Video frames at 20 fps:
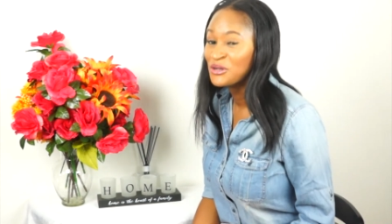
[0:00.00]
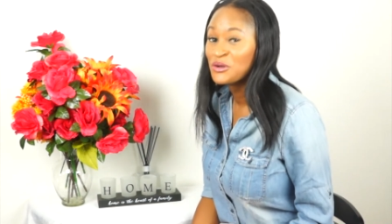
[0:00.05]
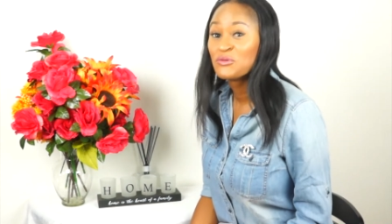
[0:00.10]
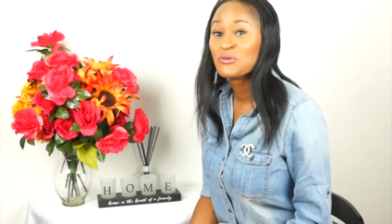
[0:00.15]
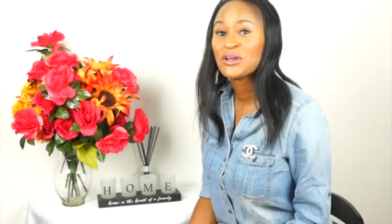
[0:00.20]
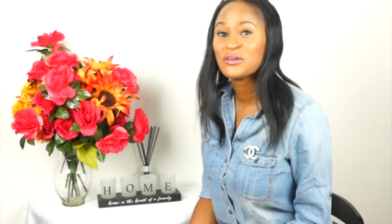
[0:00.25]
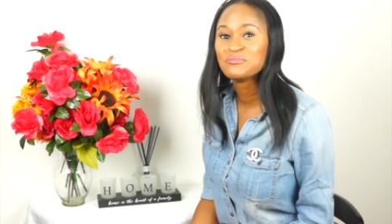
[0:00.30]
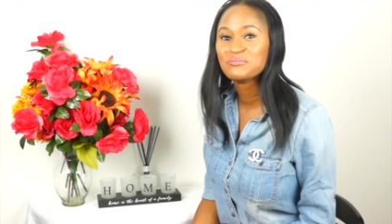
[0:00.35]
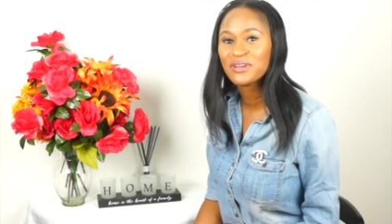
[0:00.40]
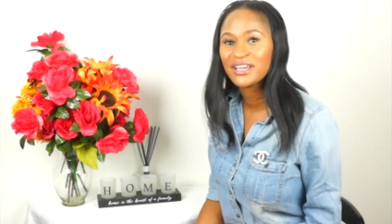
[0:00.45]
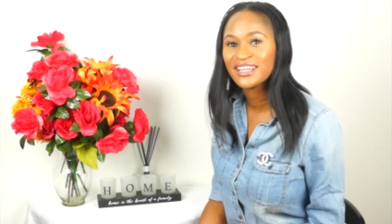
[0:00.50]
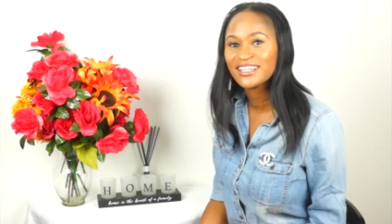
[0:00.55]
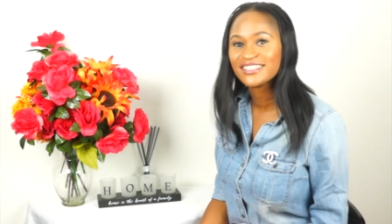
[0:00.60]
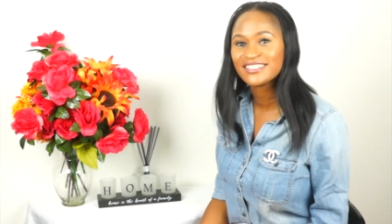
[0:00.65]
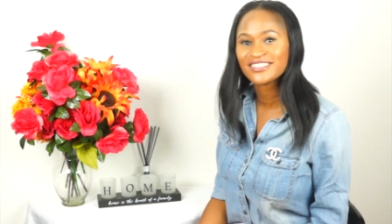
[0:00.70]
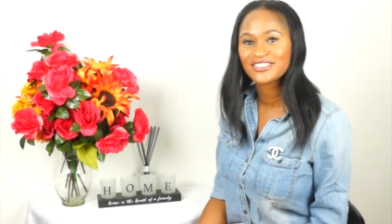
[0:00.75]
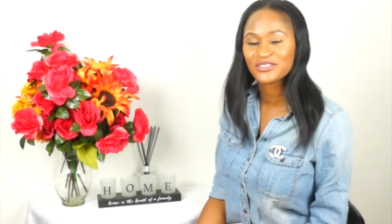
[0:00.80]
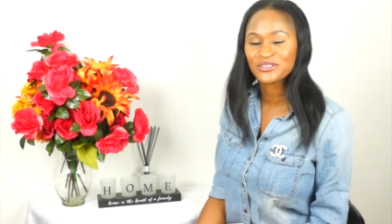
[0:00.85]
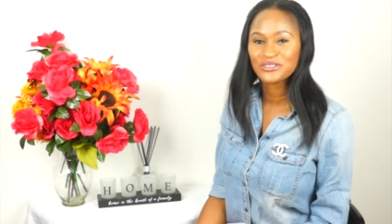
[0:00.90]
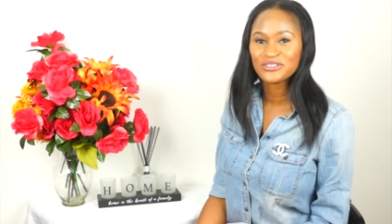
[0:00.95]
wearing
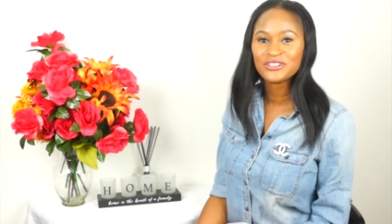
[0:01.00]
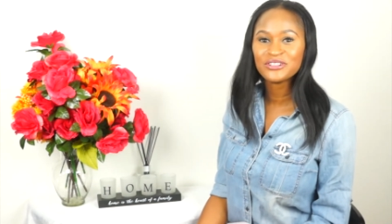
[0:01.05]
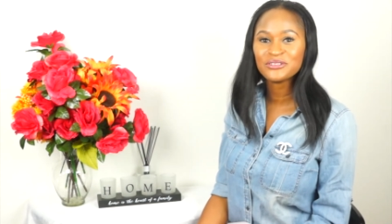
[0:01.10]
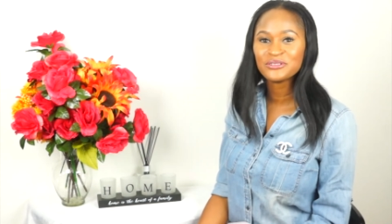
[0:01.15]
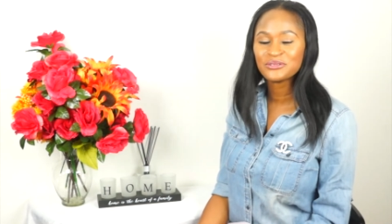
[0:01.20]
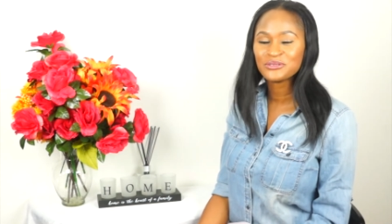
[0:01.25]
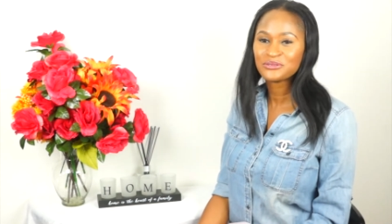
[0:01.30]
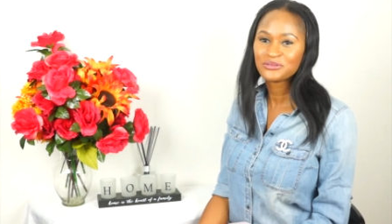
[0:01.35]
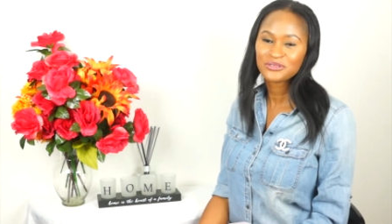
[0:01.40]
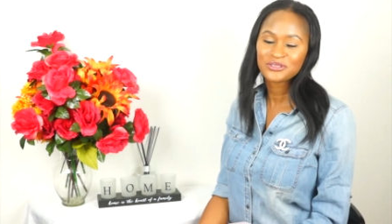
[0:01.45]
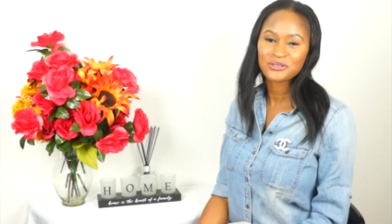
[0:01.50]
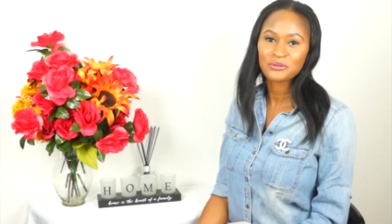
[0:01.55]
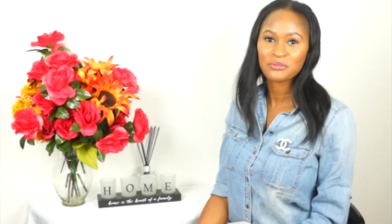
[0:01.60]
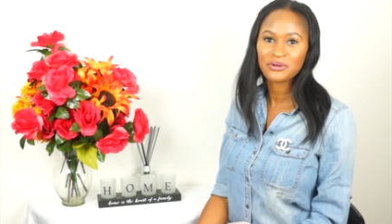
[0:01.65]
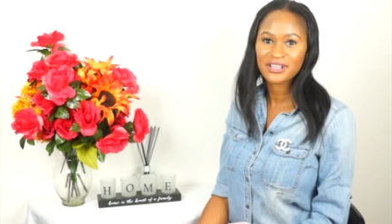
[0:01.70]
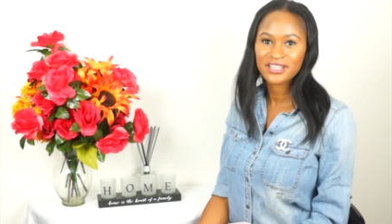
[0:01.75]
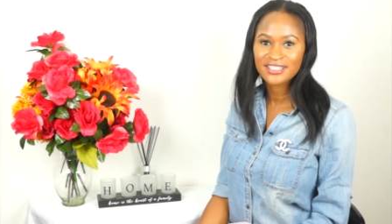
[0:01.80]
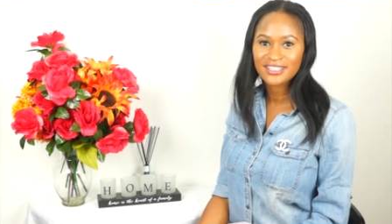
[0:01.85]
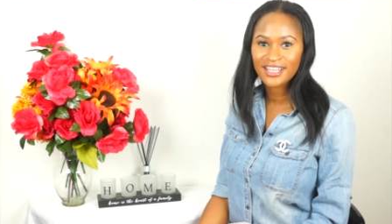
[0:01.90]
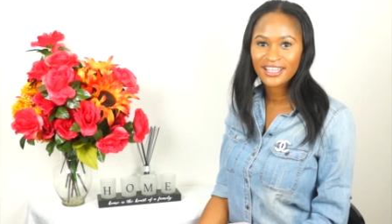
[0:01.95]
beige or nudes or
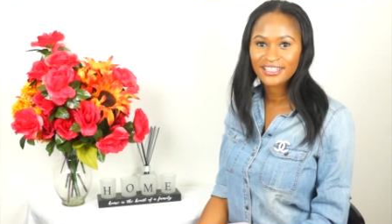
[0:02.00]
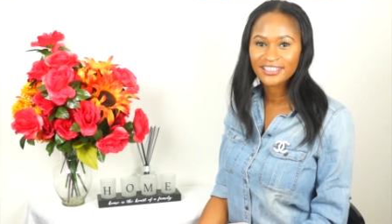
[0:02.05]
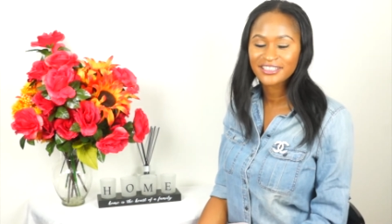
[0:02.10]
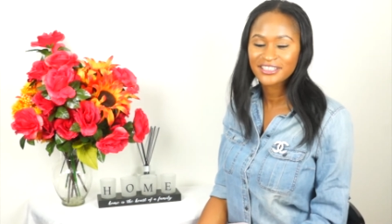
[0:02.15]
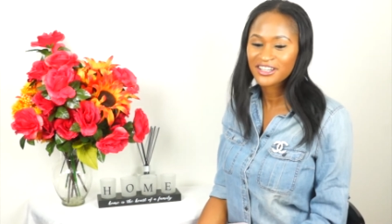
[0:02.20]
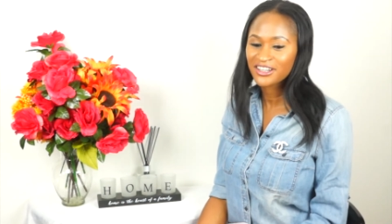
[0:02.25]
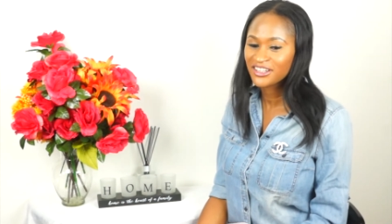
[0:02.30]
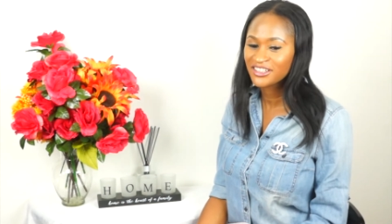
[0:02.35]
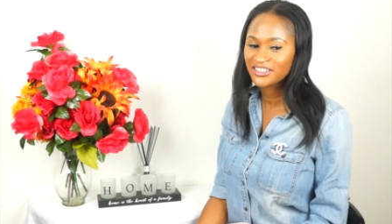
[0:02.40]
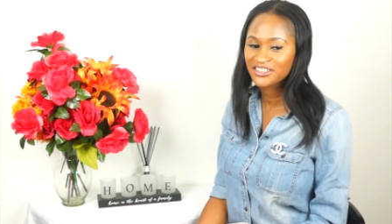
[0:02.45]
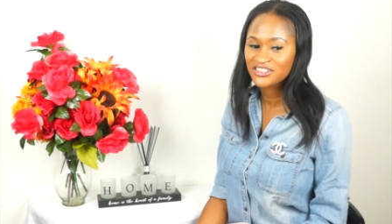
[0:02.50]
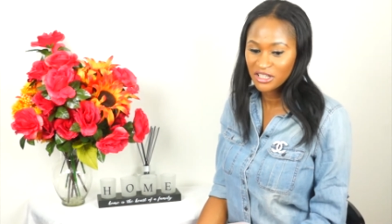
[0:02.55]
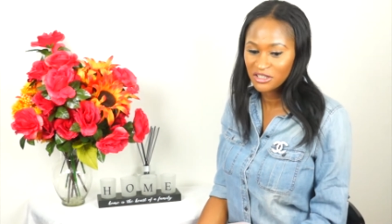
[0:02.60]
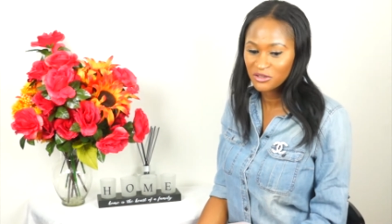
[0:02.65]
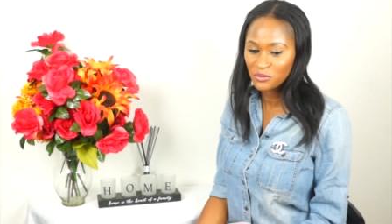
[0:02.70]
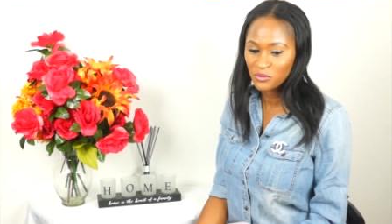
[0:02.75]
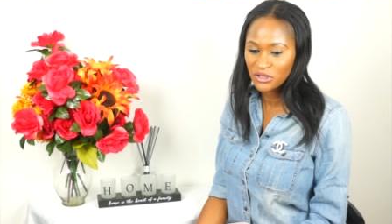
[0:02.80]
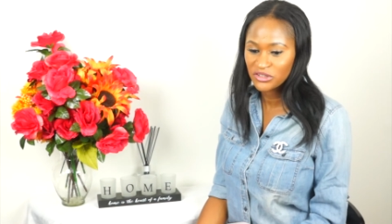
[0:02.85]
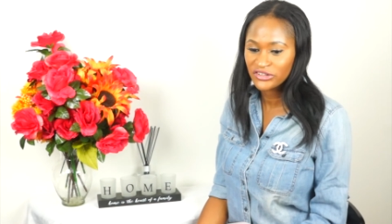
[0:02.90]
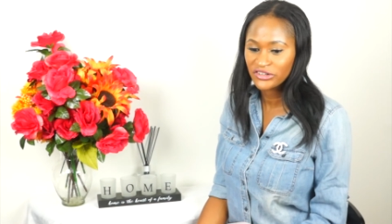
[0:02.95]
pastel-y colors in
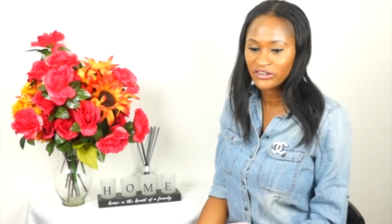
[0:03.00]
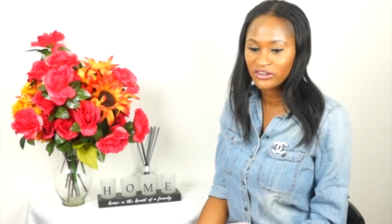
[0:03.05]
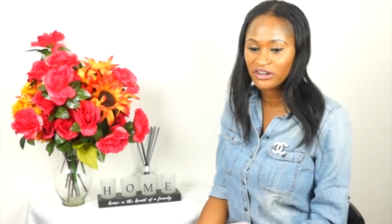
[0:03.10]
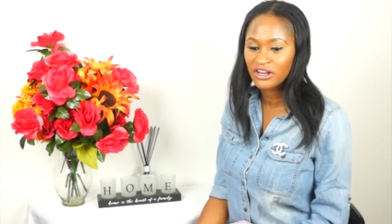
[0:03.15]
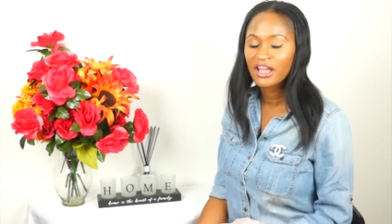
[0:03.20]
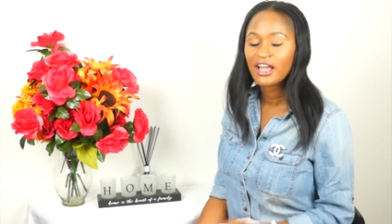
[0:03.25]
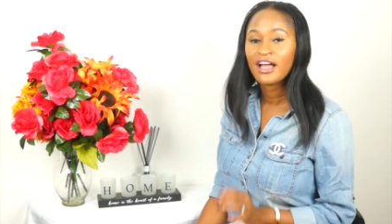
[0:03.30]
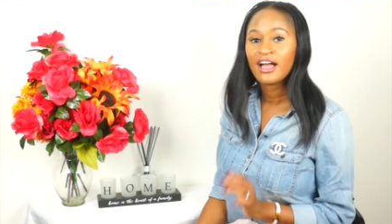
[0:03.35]
the winter.